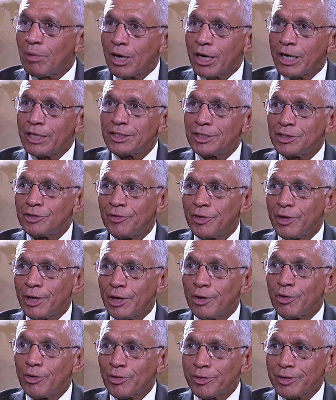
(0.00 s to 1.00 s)
Mars is
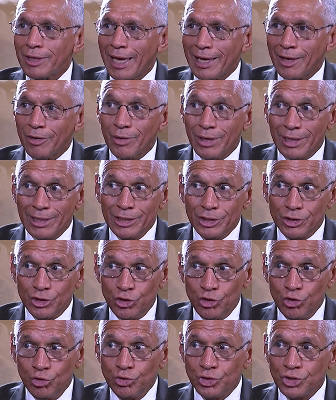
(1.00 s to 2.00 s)
very Earth-like, or at
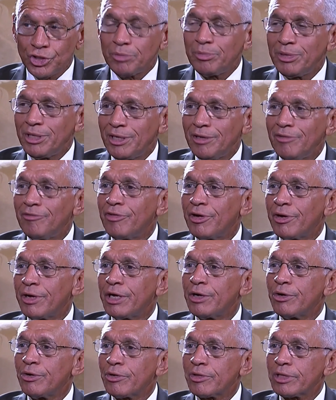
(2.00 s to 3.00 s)
least used to be
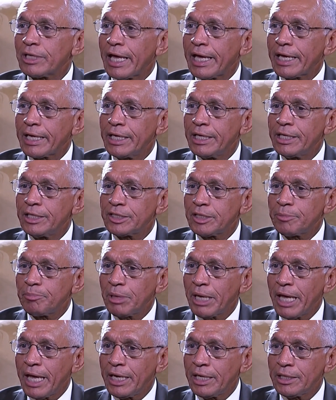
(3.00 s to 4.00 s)
very Earth-like. It is a
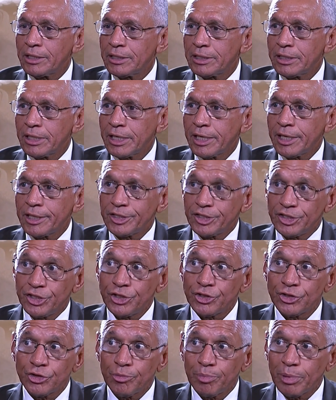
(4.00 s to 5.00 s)
planet,
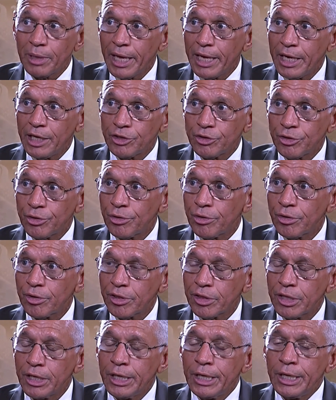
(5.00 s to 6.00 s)
sister planet to
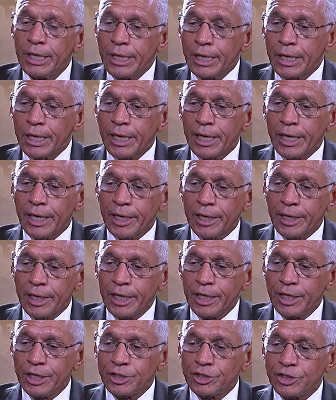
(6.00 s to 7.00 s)
Earth.
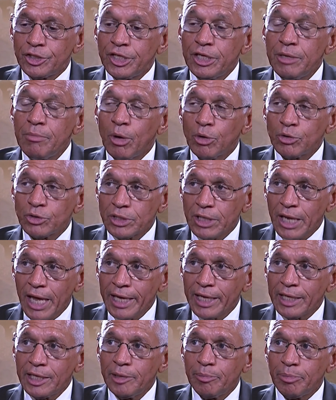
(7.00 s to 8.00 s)
It is the most
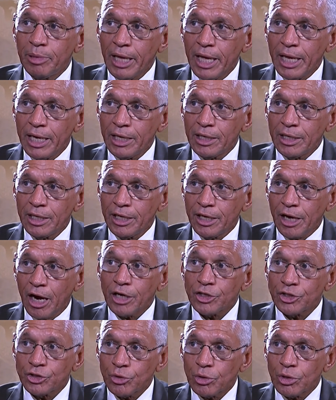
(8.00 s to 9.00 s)
likely planet in
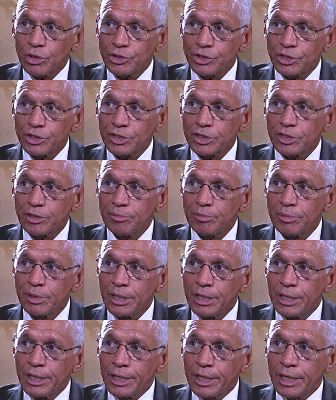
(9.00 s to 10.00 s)
our solar
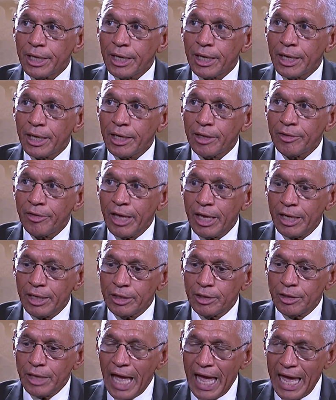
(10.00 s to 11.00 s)
system
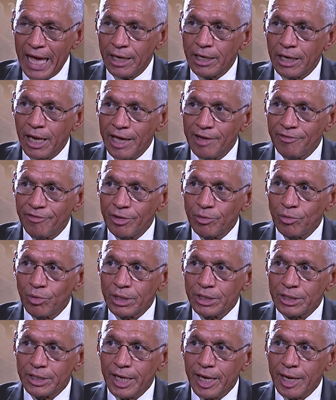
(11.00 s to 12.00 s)
that had life at
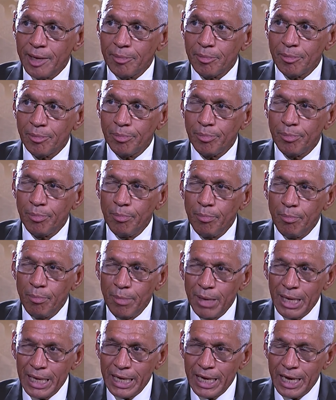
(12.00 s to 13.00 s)
one time,
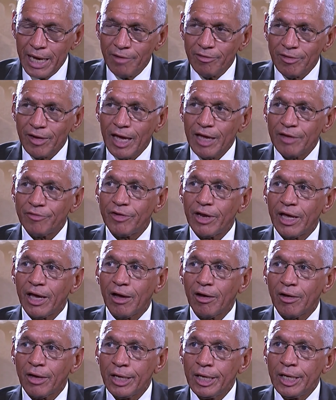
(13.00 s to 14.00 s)
may have life
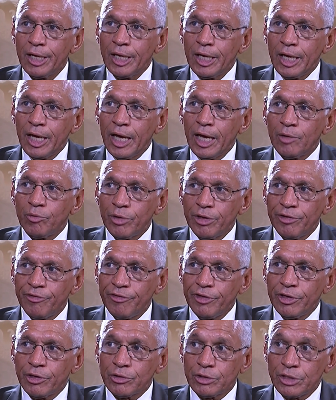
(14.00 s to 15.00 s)
now, and
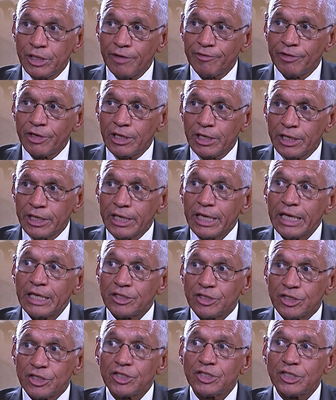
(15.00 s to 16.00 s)
we feel definitely
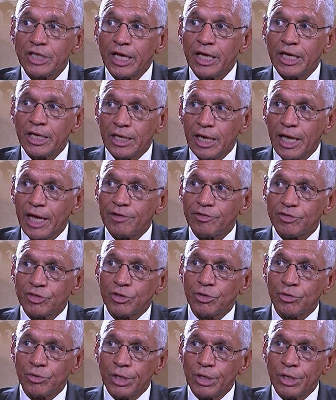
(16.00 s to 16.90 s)
can sustain life.